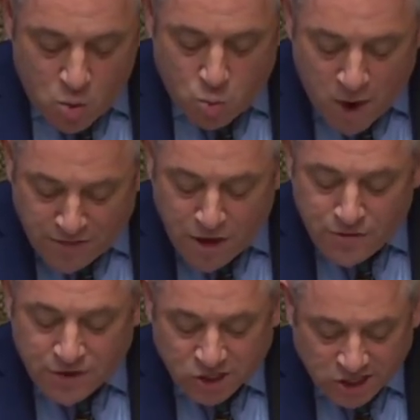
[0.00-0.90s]

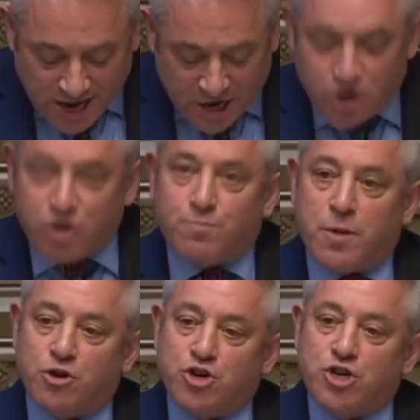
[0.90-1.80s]
Whether the second
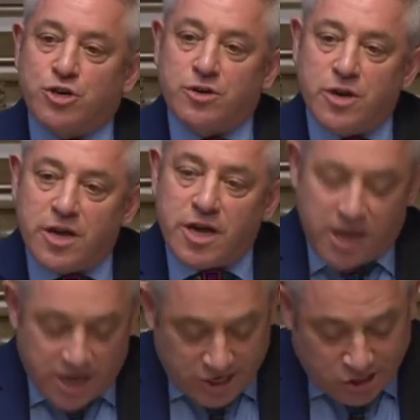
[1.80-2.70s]
motion
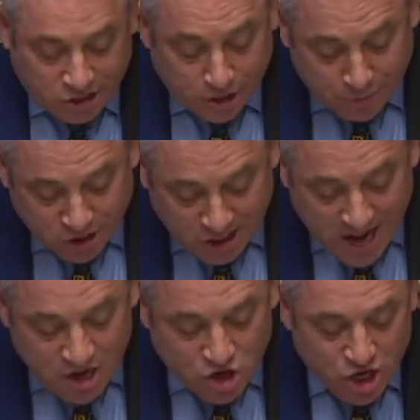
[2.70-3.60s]
is
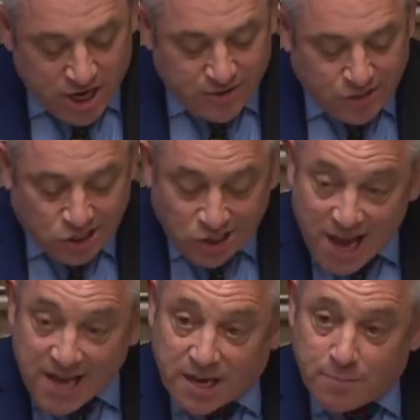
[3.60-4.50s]
substantially the
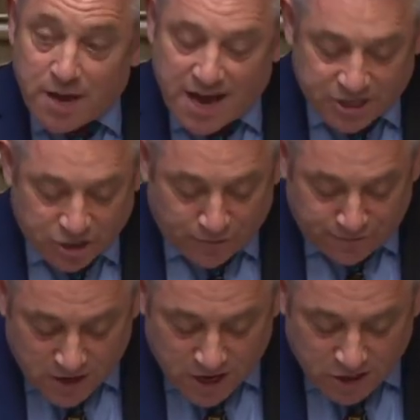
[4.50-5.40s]
same as the
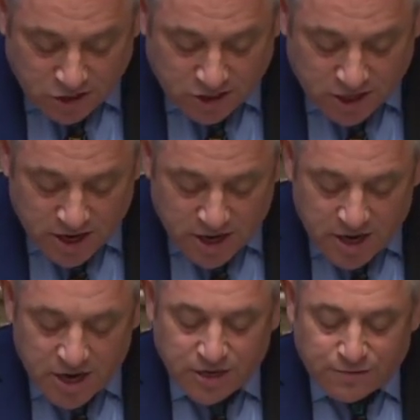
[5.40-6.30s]
first
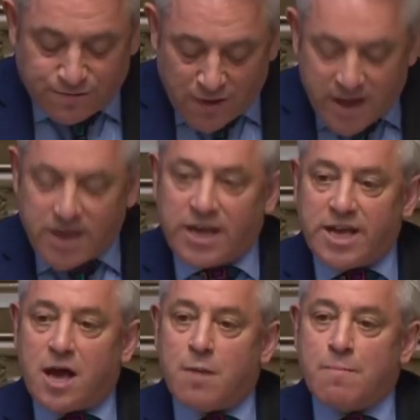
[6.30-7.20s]
is
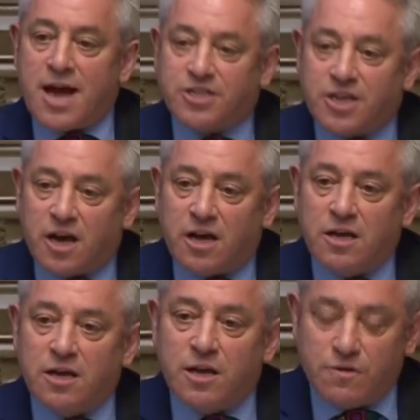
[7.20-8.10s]
finally a matter
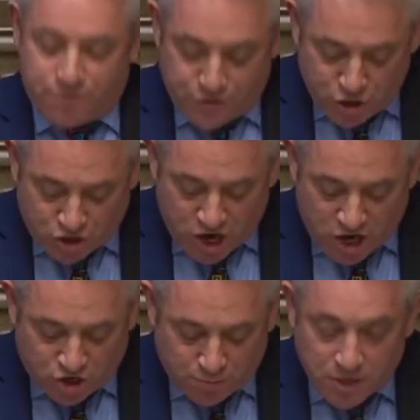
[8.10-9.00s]
for the
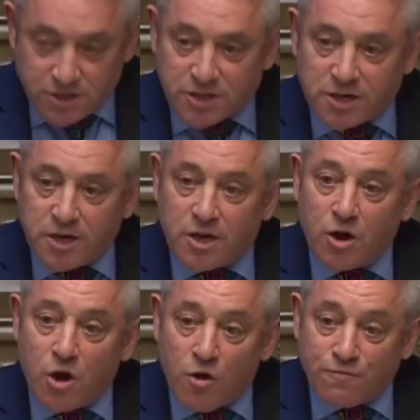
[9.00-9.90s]
judgment
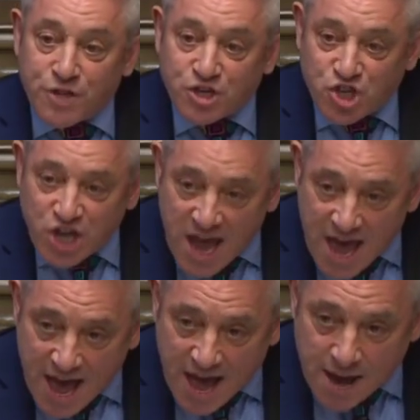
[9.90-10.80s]
of the
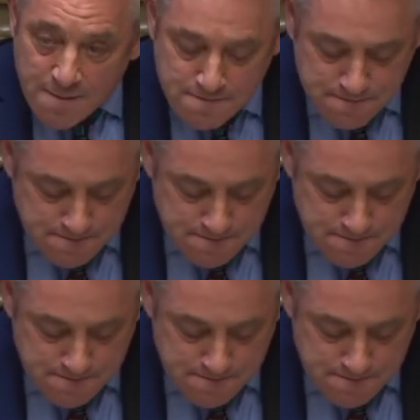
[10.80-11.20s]
chair.